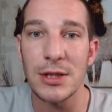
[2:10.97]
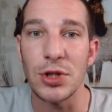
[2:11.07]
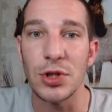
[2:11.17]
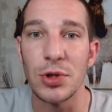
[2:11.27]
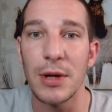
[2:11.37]
You
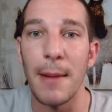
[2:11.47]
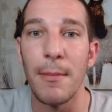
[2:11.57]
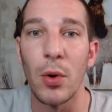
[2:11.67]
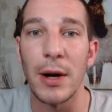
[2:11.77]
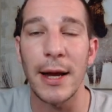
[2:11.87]
do get
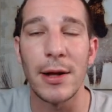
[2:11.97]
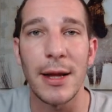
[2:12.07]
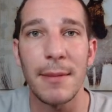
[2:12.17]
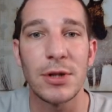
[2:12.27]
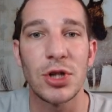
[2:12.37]
more
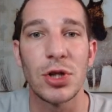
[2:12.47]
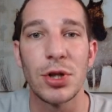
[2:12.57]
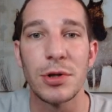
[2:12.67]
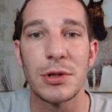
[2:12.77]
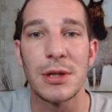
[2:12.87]
healing, but you
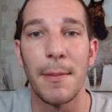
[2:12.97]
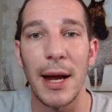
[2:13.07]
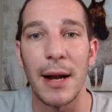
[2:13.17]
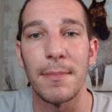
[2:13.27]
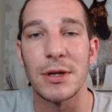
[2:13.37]
lose the
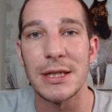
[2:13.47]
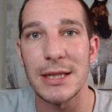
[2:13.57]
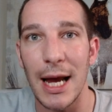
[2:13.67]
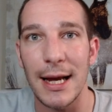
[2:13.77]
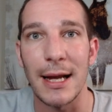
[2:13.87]
mana per
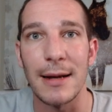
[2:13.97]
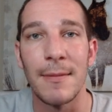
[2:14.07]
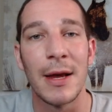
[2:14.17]
second.